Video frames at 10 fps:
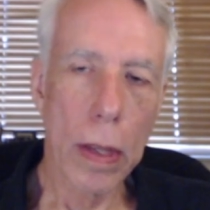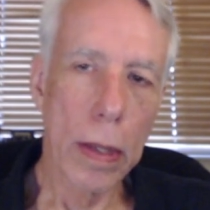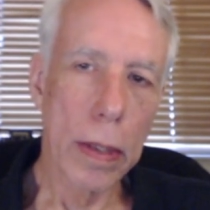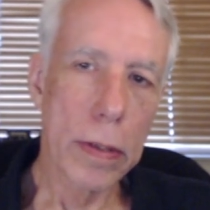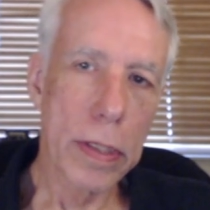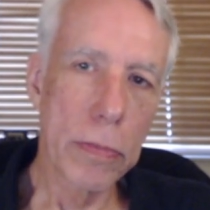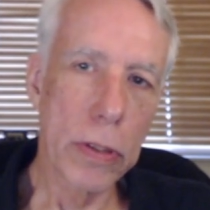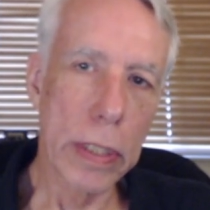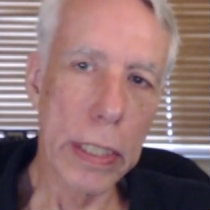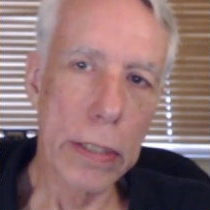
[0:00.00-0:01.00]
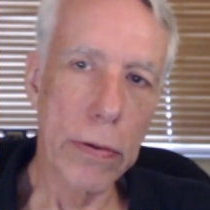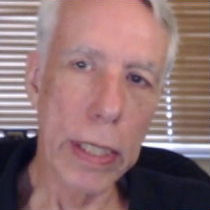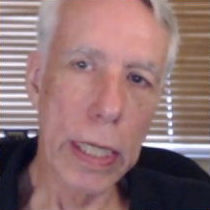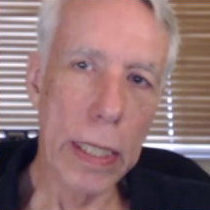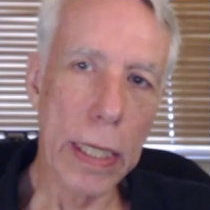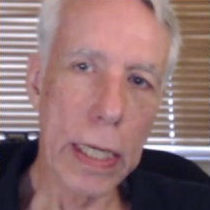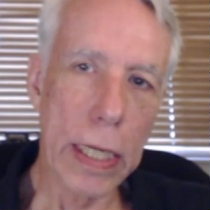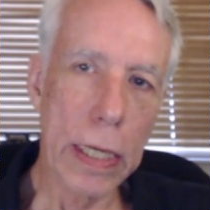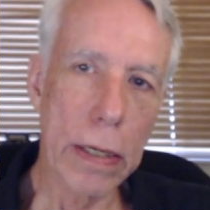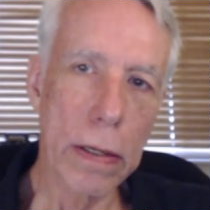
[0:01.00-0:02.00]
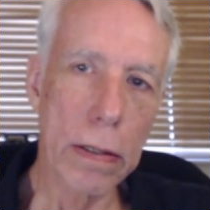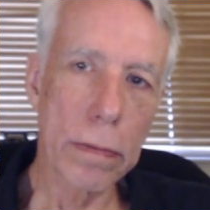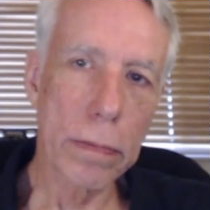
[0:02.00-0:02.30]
Similarly, do I get a cut here?